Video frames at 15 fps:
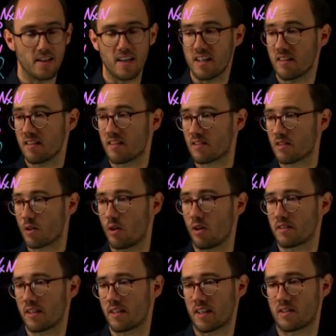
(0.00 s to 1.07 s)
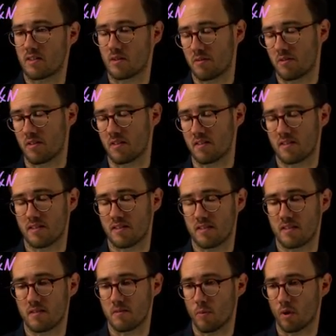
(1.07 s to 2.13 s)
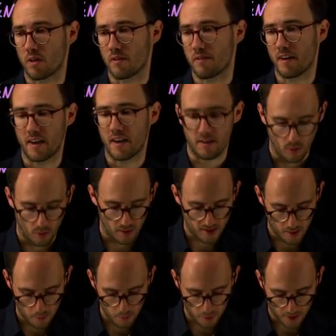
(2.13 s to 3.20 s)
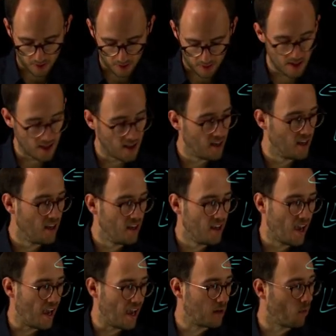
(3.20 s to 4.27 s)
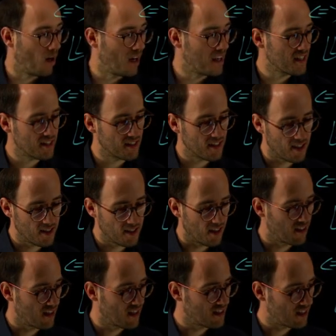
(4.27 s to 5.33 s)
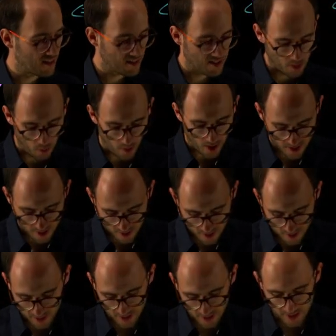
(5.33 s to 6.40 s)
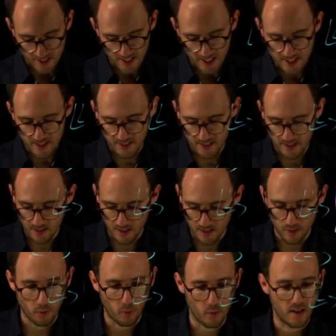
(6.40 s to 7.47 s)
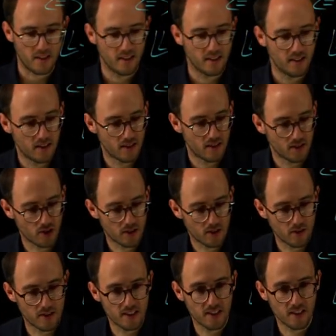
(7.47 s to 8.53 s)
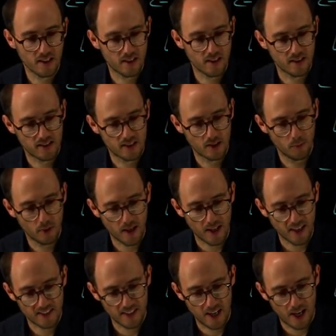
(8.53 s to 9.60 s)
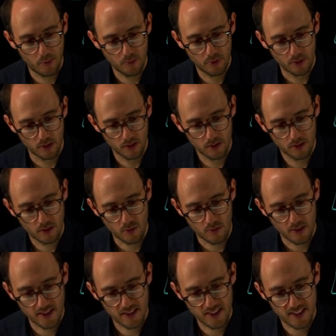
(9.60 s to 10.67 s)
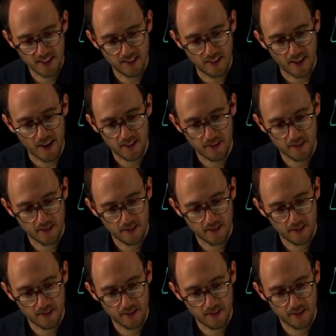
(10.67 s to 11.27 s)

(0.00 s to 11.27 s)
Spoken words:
in this context of this modified noise impact. And why is that? I think that's quite easy if we just consider a simple example to see that.